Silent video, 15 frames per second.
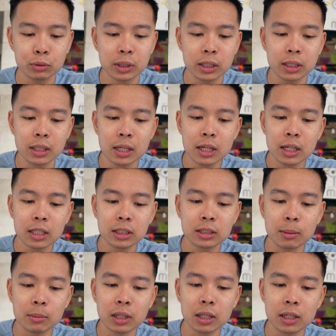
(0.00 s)
between
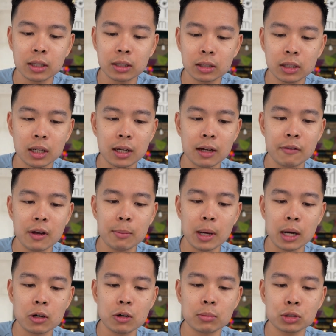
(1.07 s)
some of the duck I've had
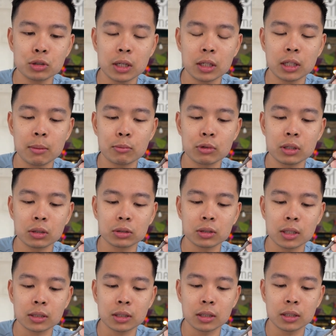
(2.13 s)
back home. Let's try the tamarindo
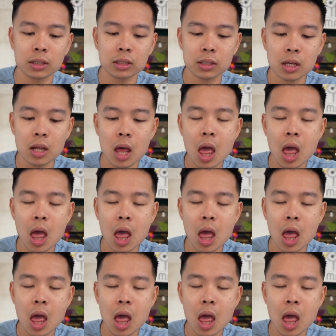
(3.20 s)
sauce on this.